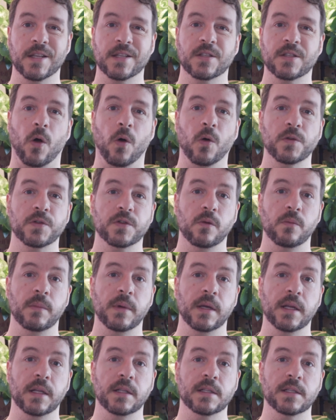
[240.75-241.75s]
This also
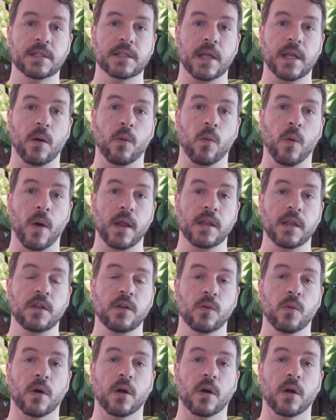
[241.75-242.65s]
means that when you